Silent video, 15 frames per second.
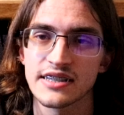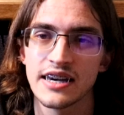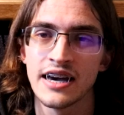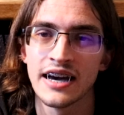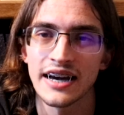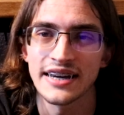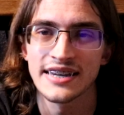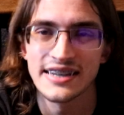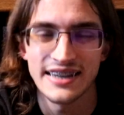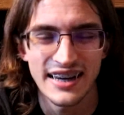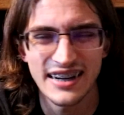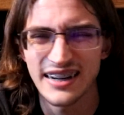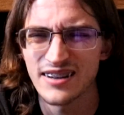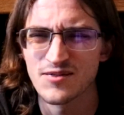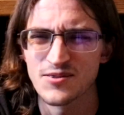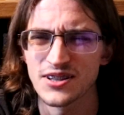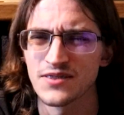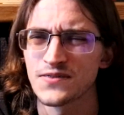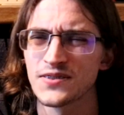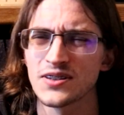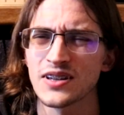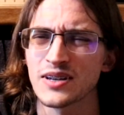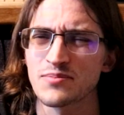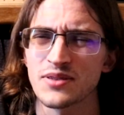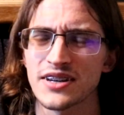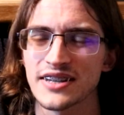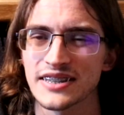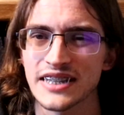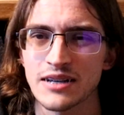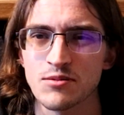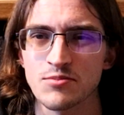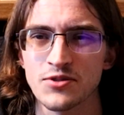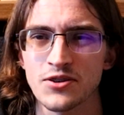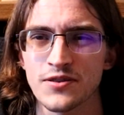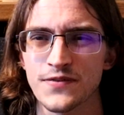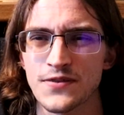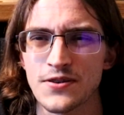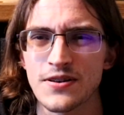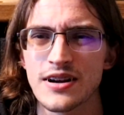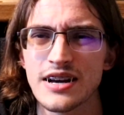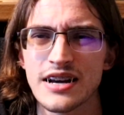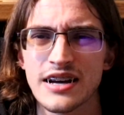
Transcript: I don't really feel like playing Cyberpunk for